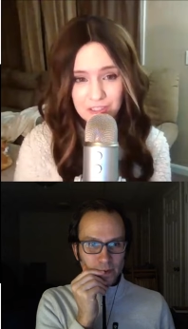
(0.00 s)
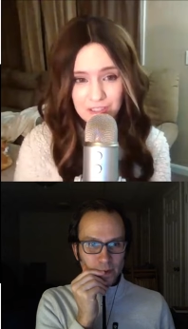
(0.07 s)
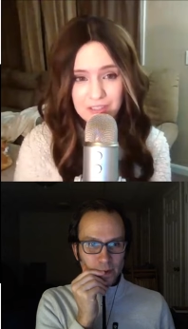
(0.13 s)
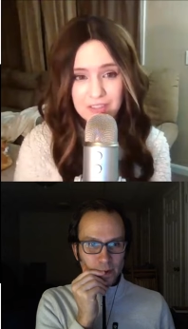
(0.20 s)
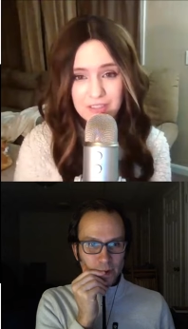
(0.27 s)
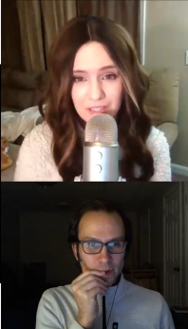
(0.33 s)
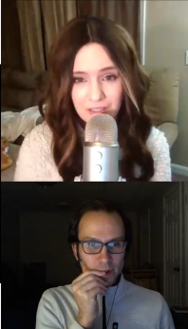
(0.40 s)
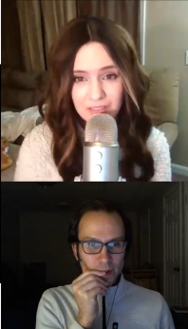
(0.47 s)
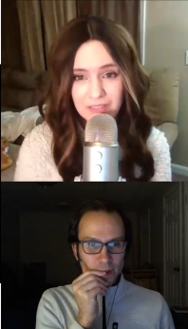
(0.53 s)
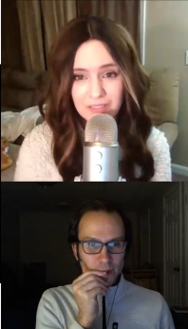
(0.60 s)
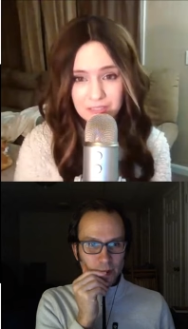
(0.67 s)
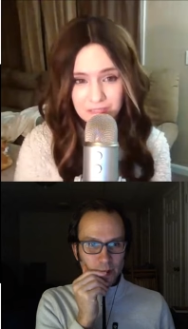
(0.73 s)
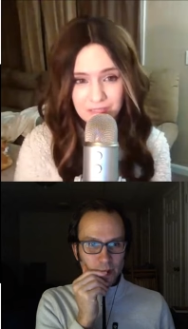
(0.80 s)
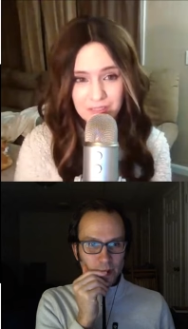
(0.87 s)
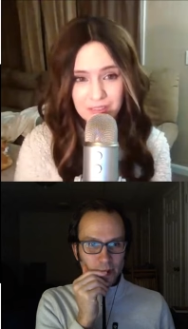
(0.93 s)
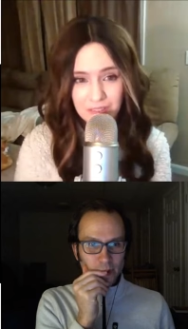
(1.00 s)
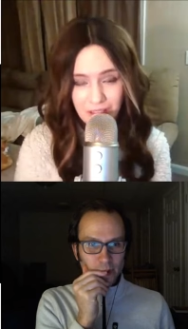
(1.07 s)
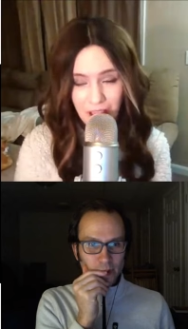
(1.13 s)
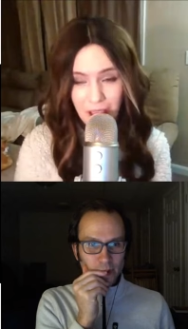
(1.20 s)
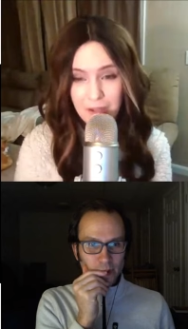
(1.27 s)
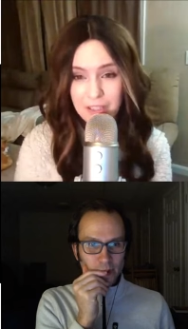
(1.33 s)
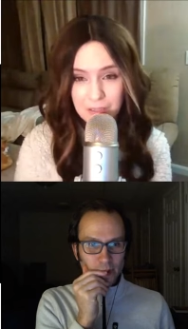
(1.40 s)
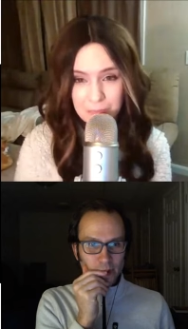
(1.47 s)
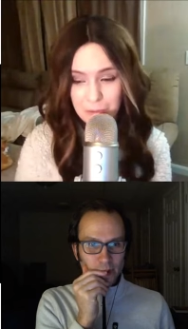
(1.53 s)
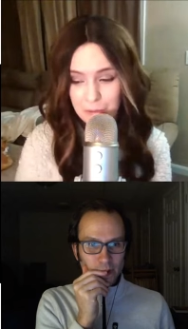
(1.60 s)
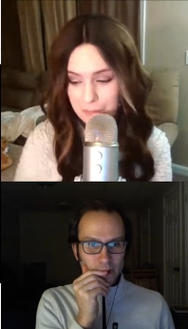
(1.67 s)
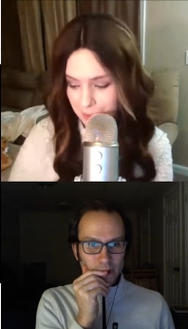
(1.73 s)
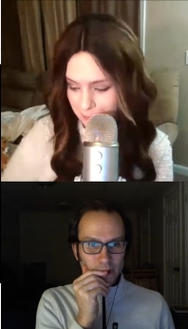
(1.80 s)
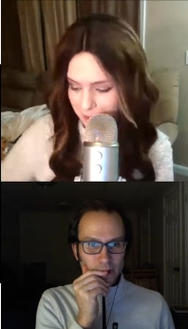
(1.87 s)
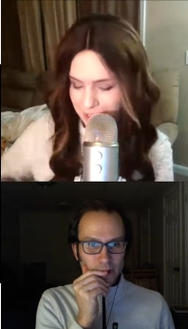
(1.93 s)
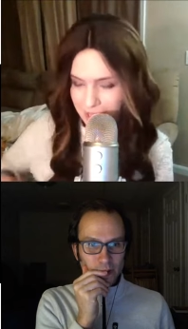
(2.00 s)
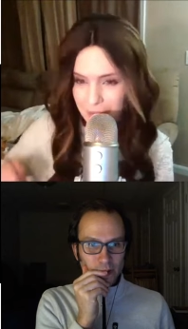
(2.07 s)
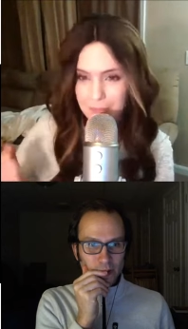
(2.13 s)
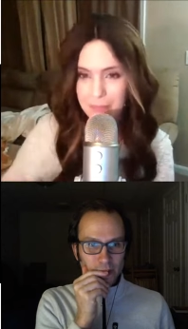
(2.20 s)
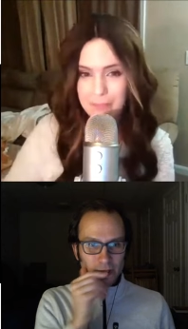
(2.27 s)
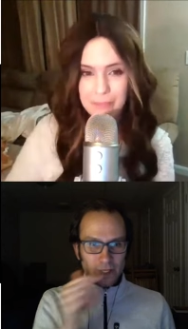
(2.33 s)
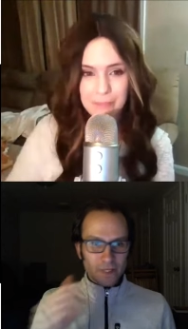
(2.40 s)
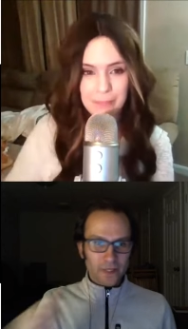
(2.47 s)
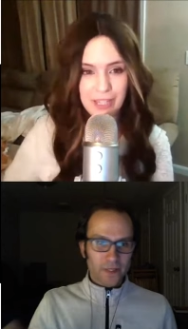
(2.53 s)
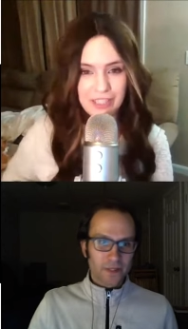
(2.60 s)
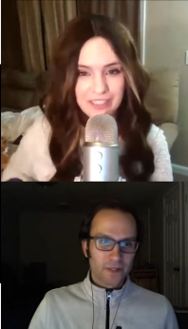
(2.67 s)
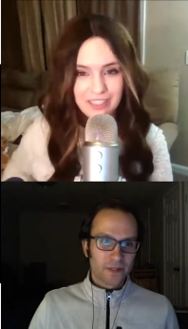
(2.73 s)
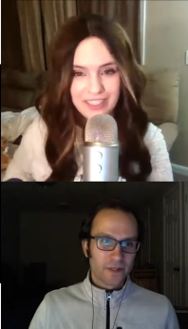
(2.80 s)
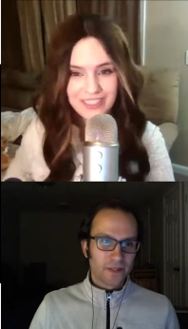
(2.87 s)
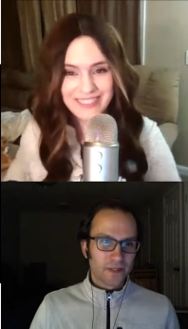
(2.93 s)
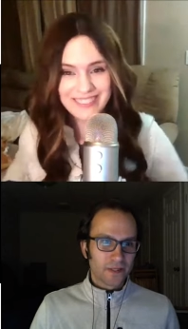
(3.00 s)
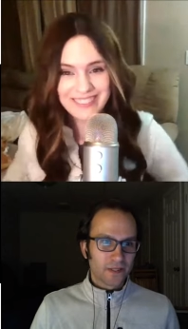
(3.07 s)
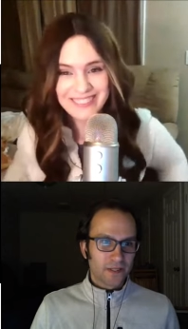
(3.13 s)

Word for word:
Speaker 1: does sound. I'm gonna put my money on Baghdad.